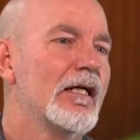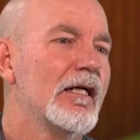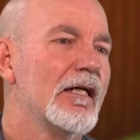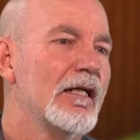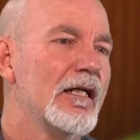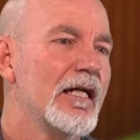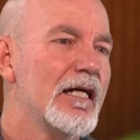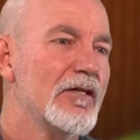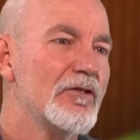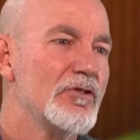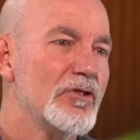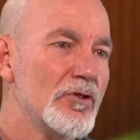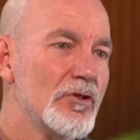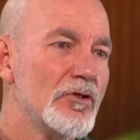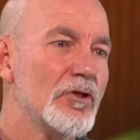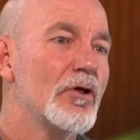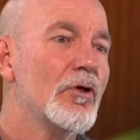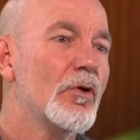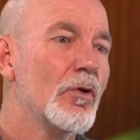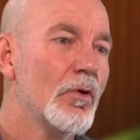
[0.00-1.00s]
allows you
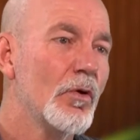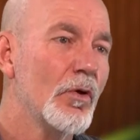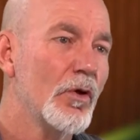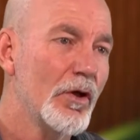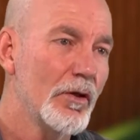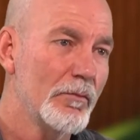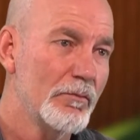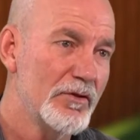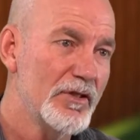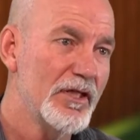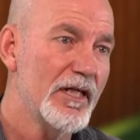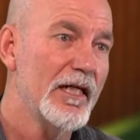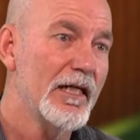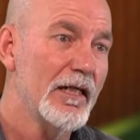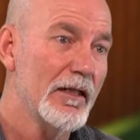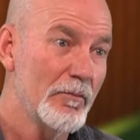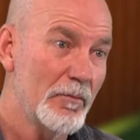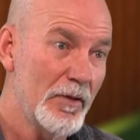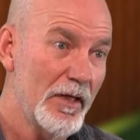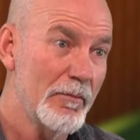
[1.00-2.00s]
to call on
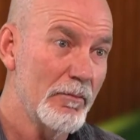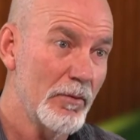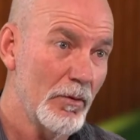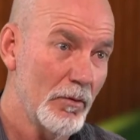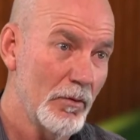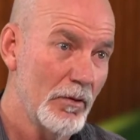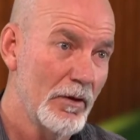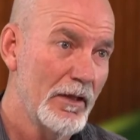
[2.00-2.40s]
particular people.